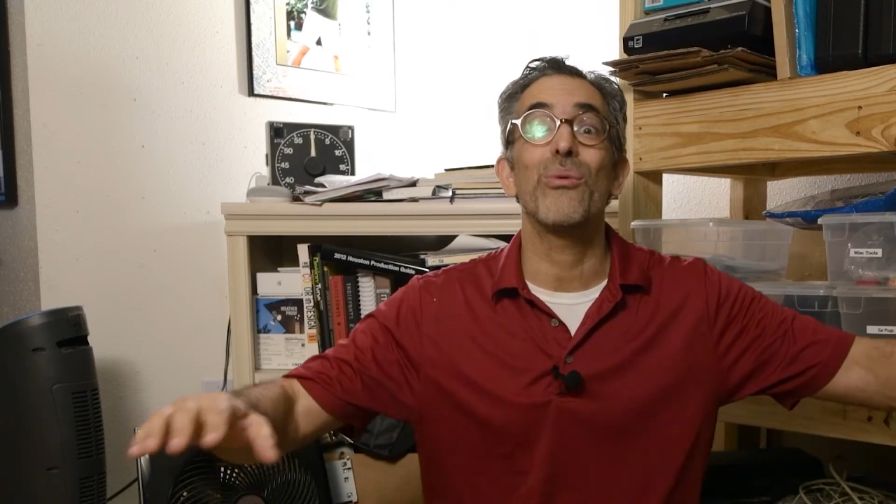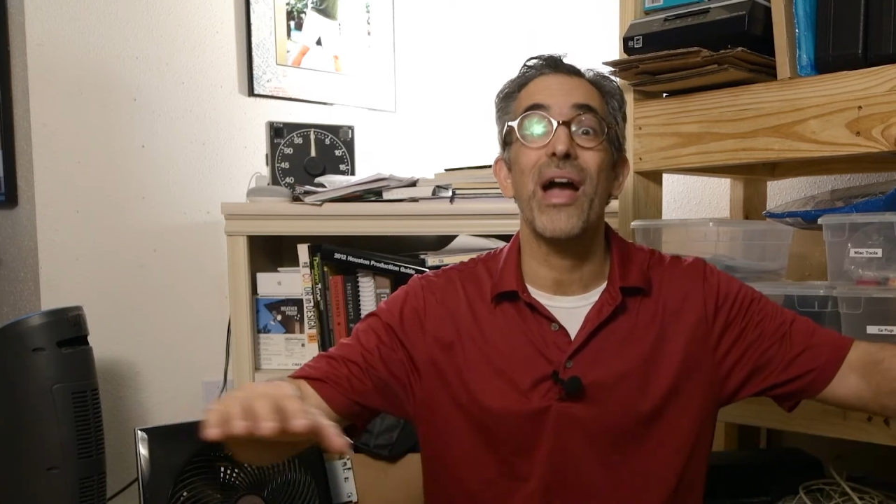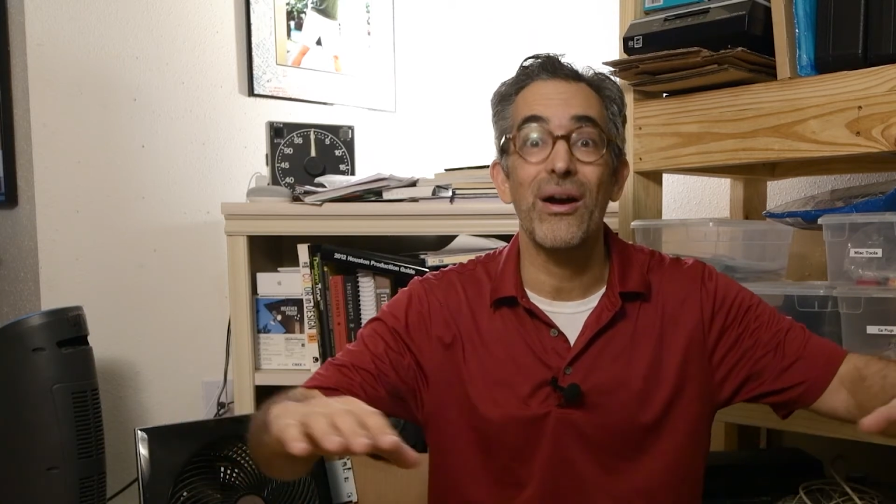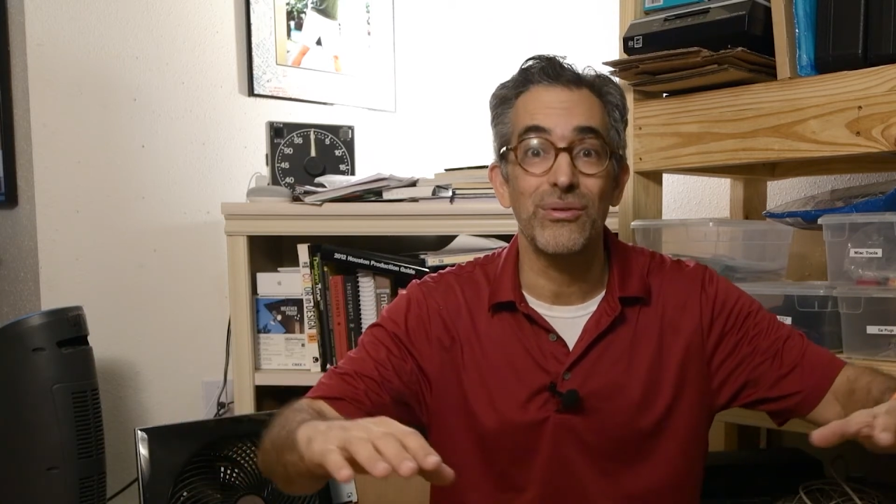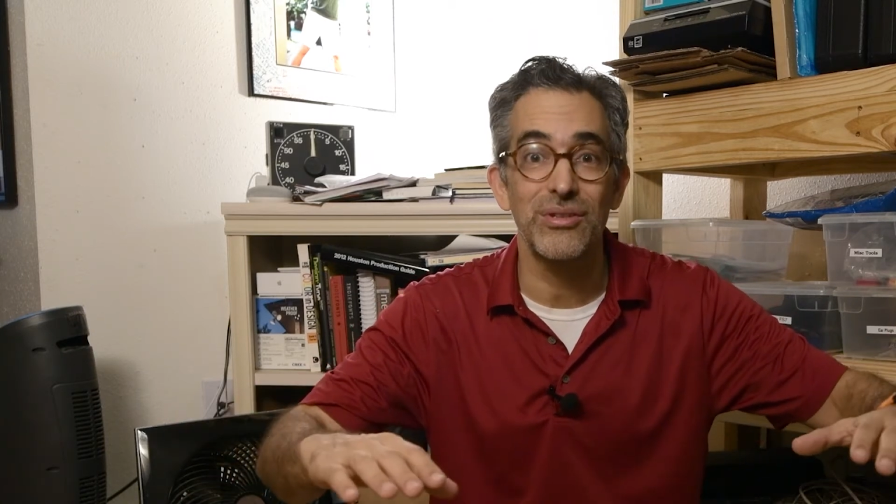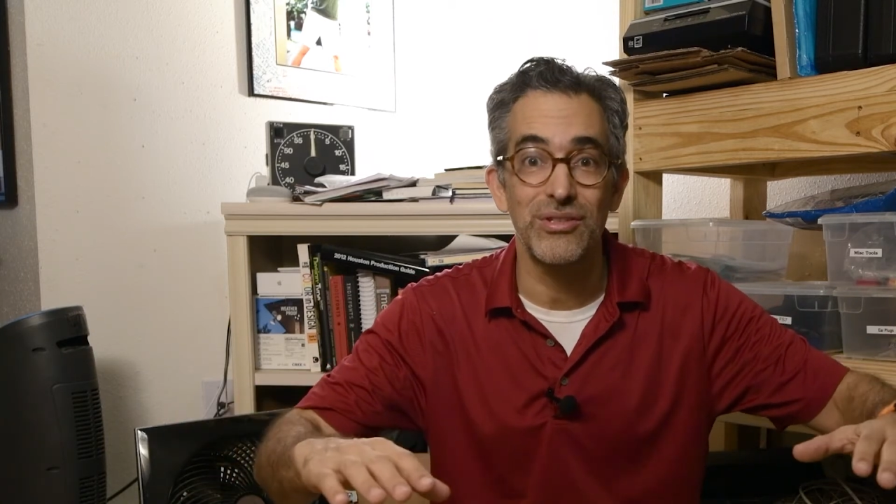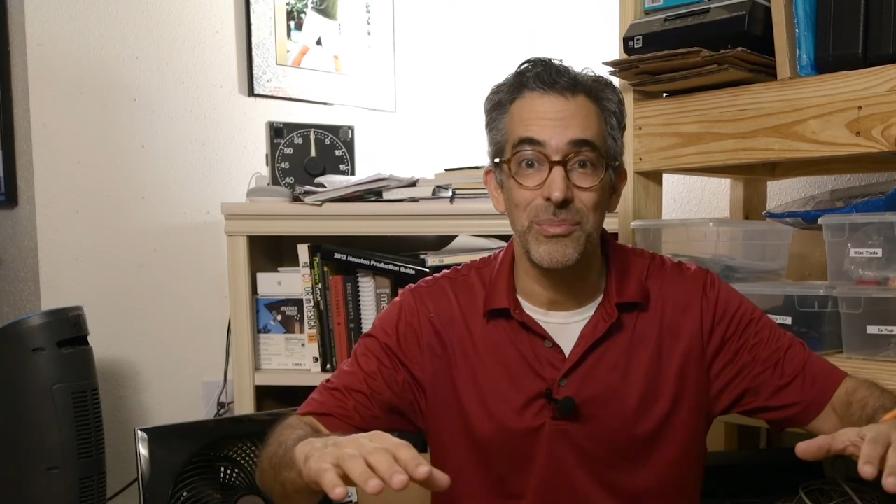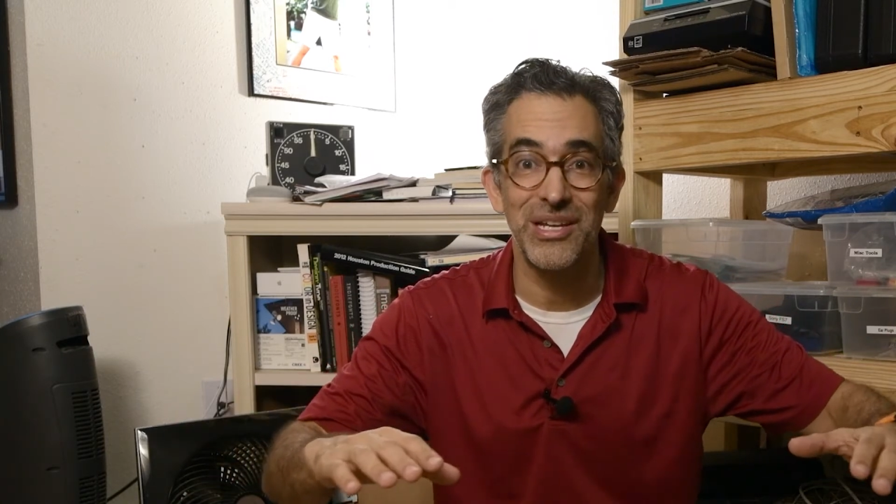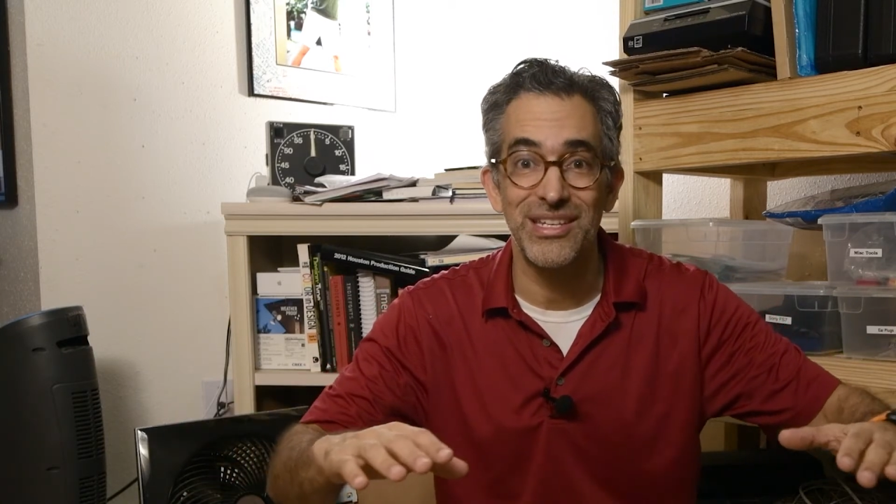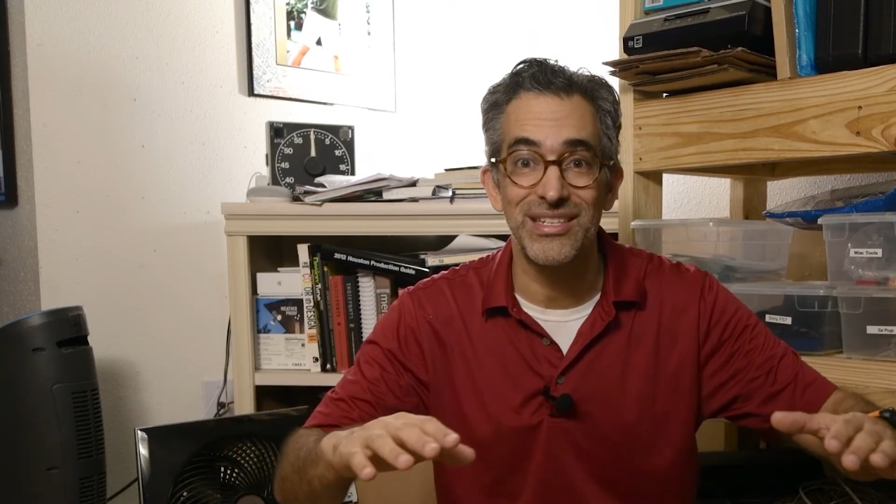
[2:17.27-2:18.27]
around to
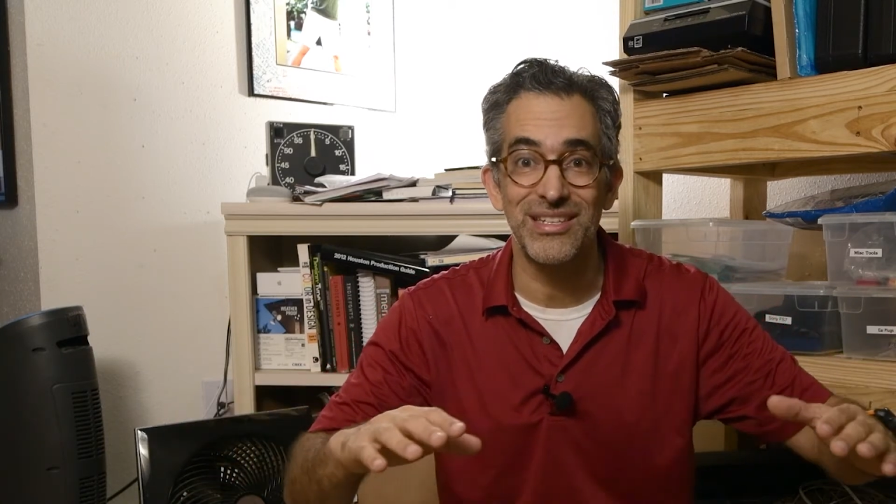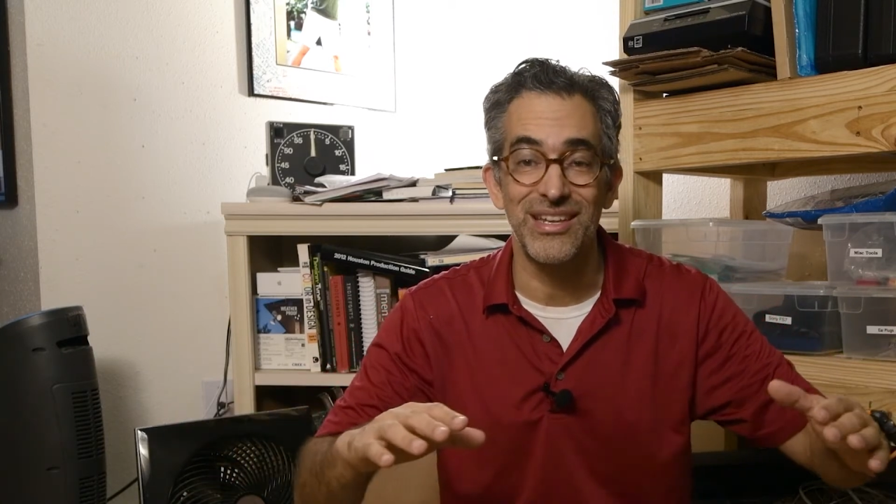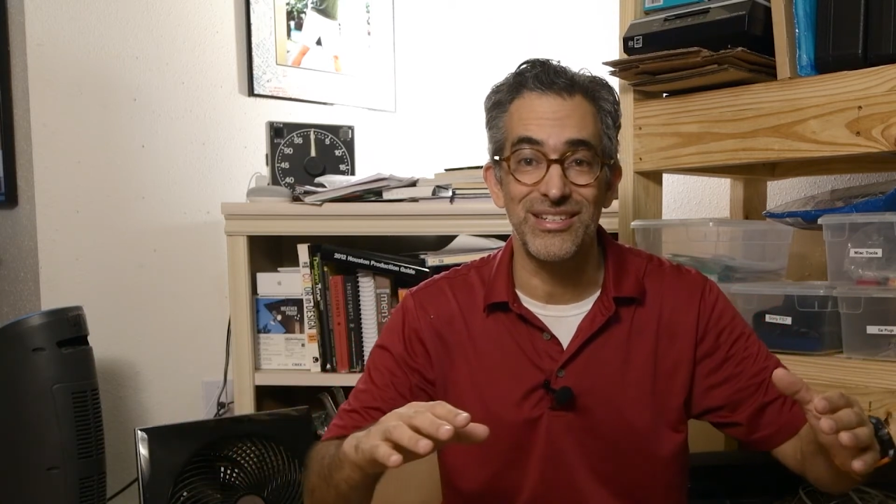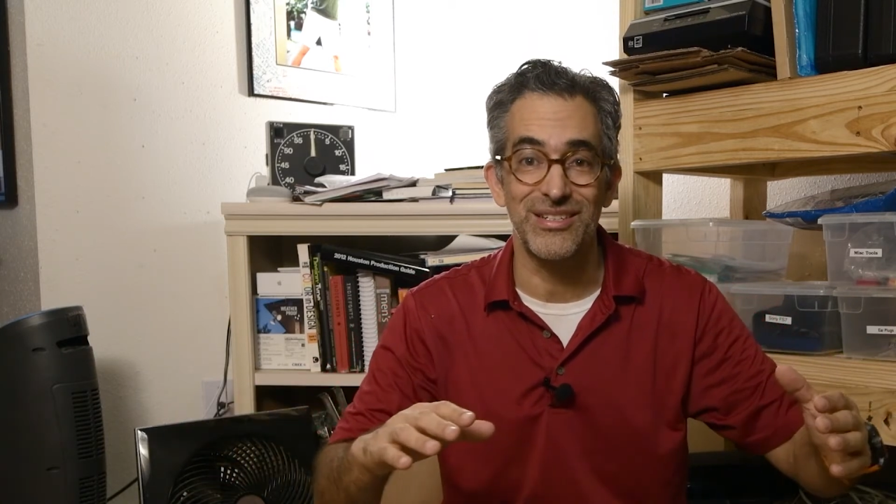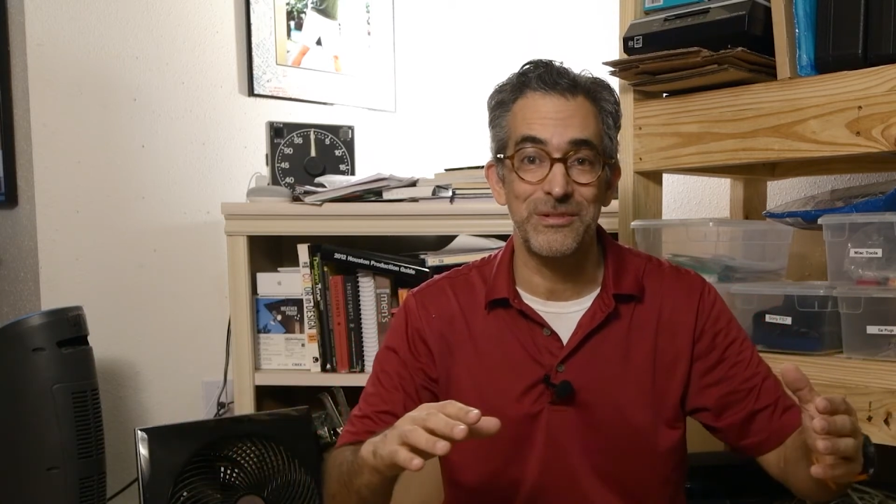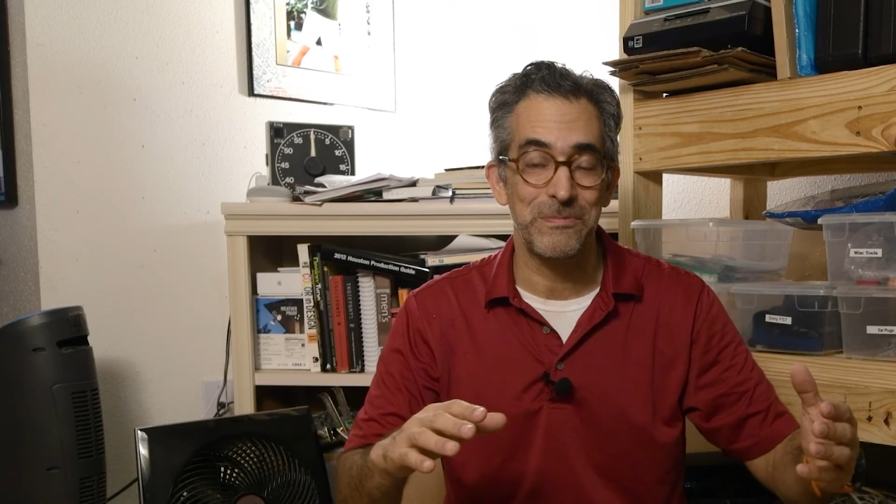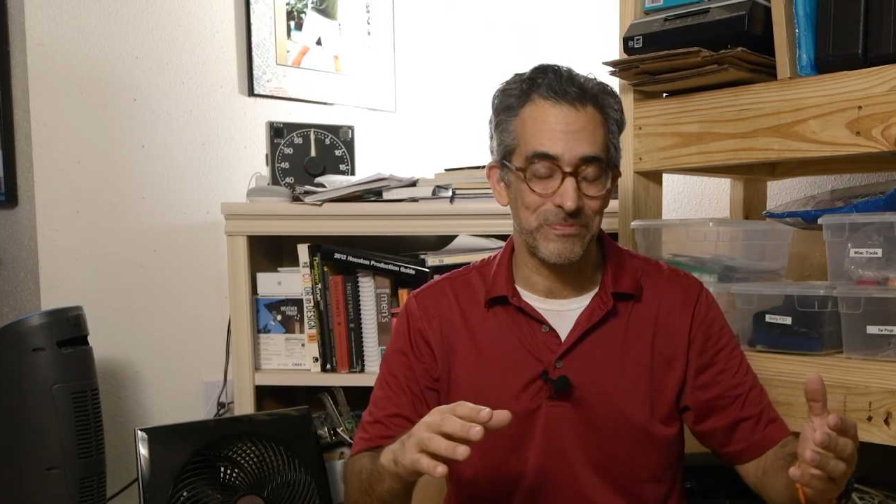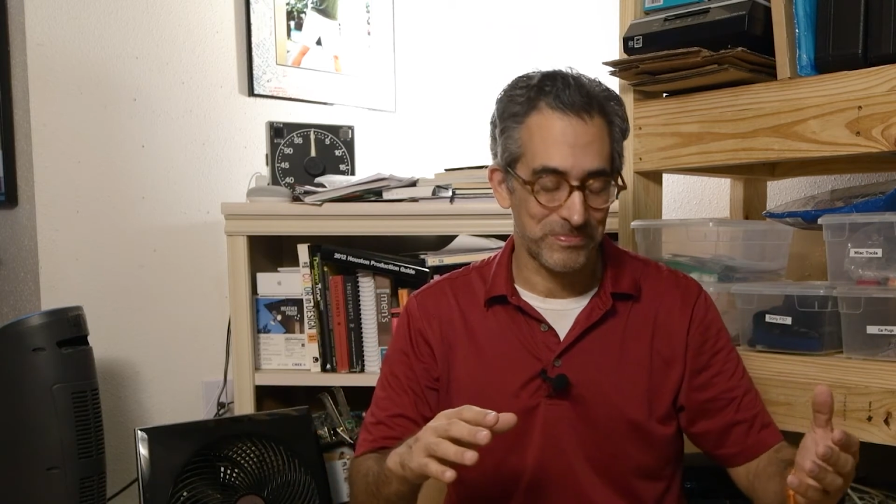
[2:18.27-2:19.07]
my destination.